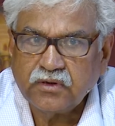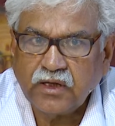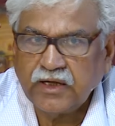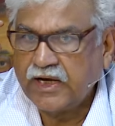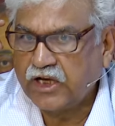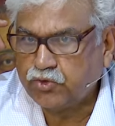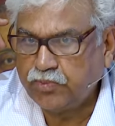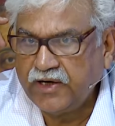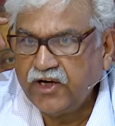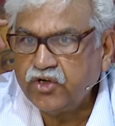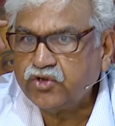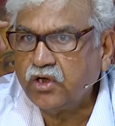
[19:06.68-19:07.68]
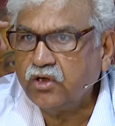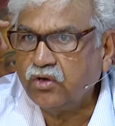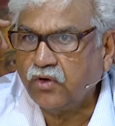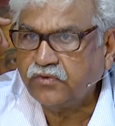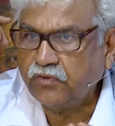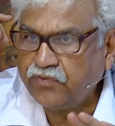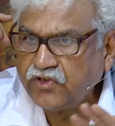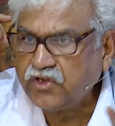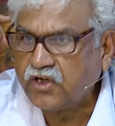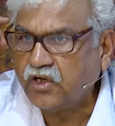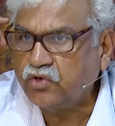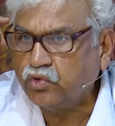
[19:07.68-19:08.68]
an explanation of the
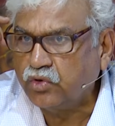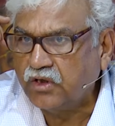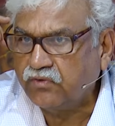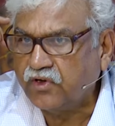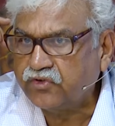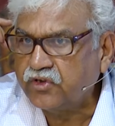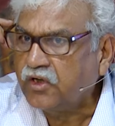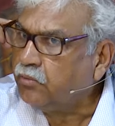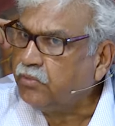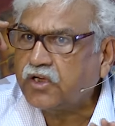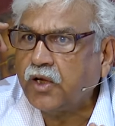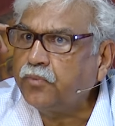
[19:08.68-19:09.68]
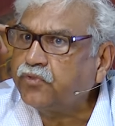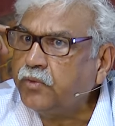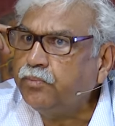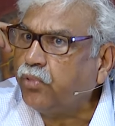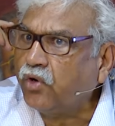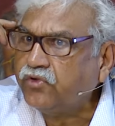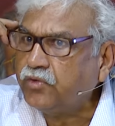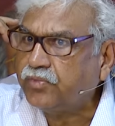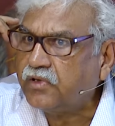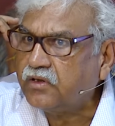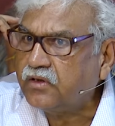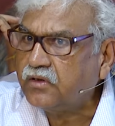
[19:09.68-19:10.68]
physical universe becomes
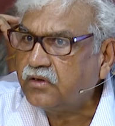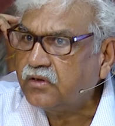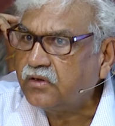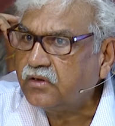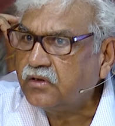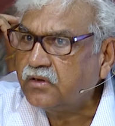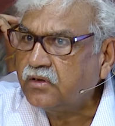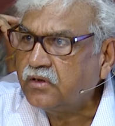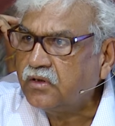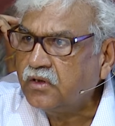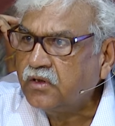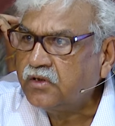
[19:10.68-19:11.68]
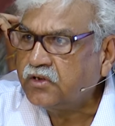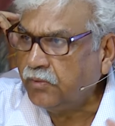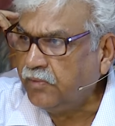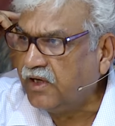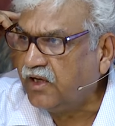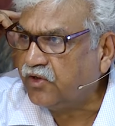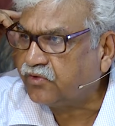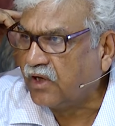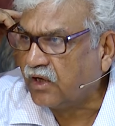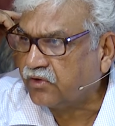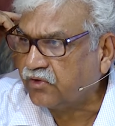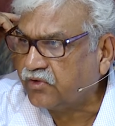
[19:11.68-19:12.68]
impossible. Similarly,
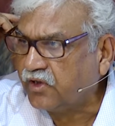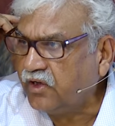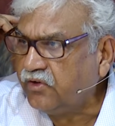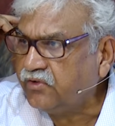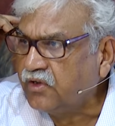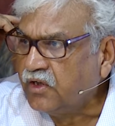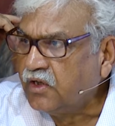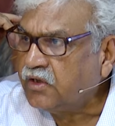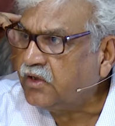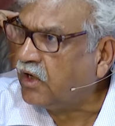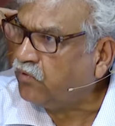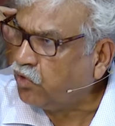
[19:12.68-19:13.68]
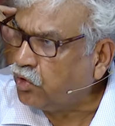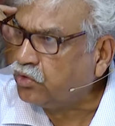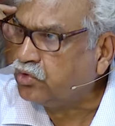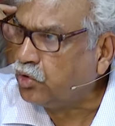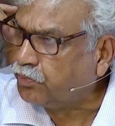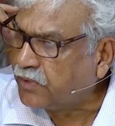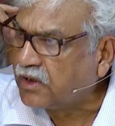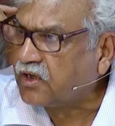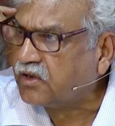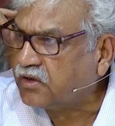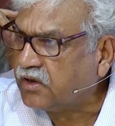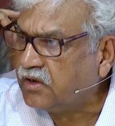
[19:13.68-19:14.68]
Sankhya says that though, though
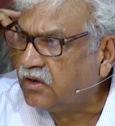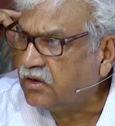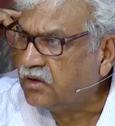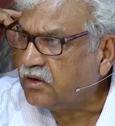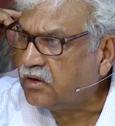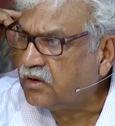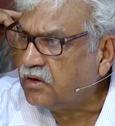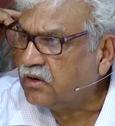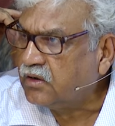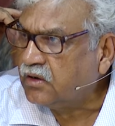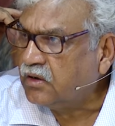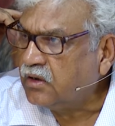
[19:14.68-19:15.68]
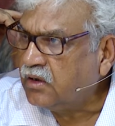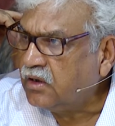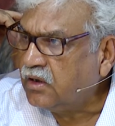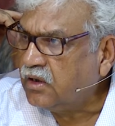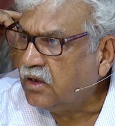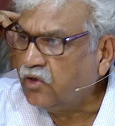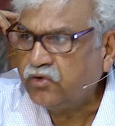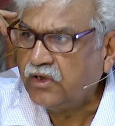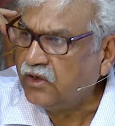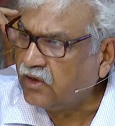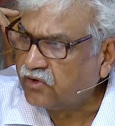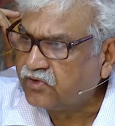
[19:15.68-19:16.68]
Prakriti is
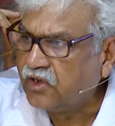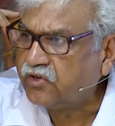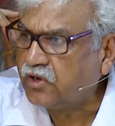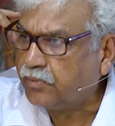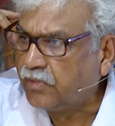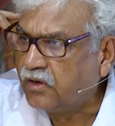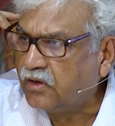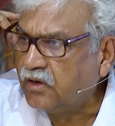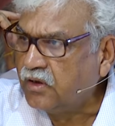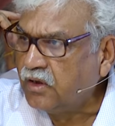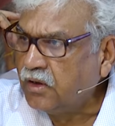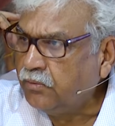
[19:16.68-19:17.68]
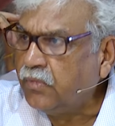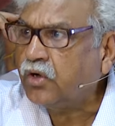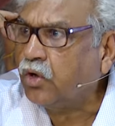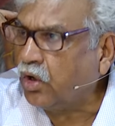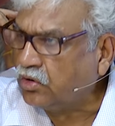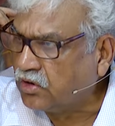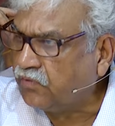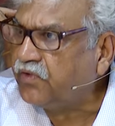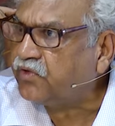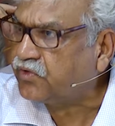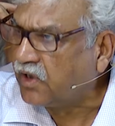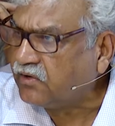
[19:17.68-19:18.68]
inaccessible because of
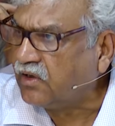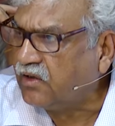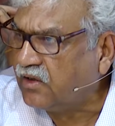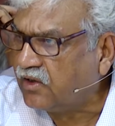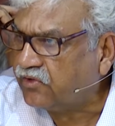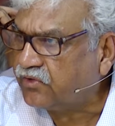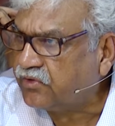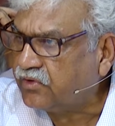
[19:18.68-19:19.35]
its subtleness,